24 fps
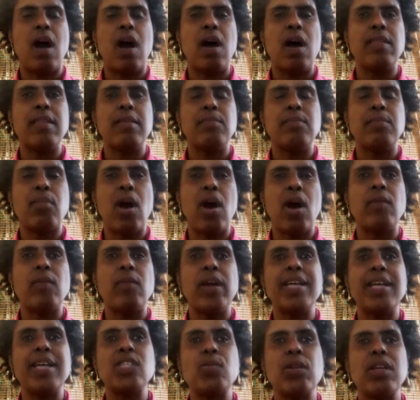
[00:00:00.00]
on
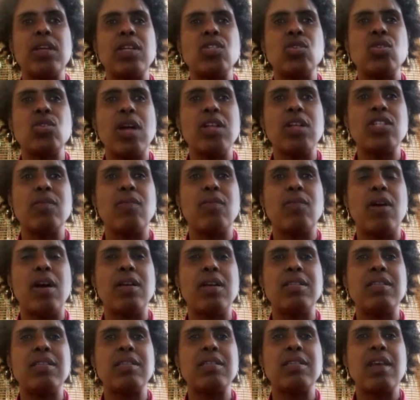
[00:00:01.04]
Broadway, that's where the
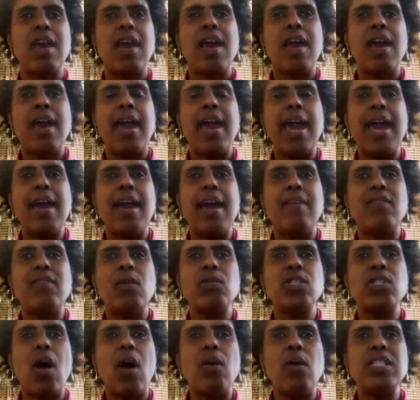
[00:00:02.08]
construction was.
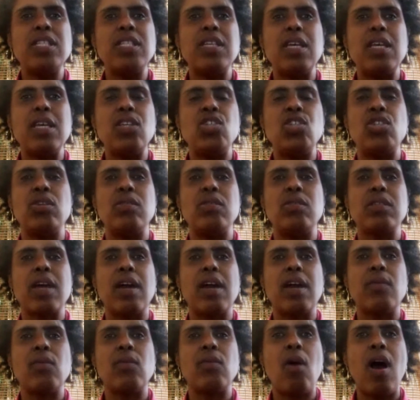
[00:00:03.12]
And there was always
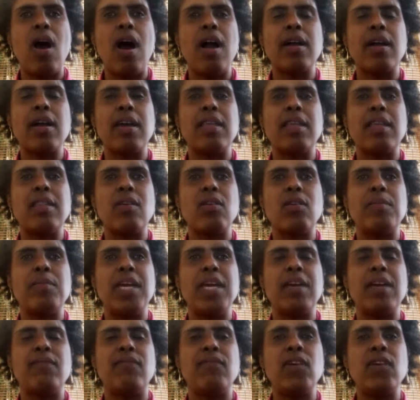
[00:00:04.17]
issues. Like I would walk
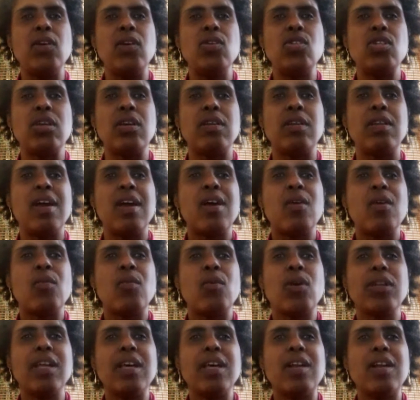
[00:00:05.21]
and there would be
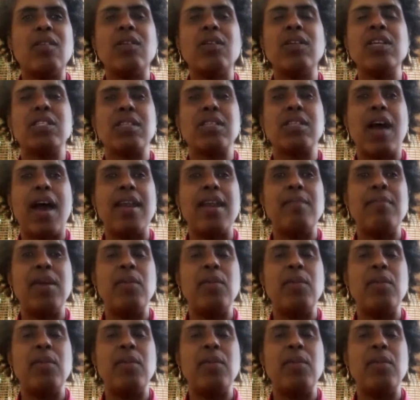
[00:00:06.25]
confusion, where literally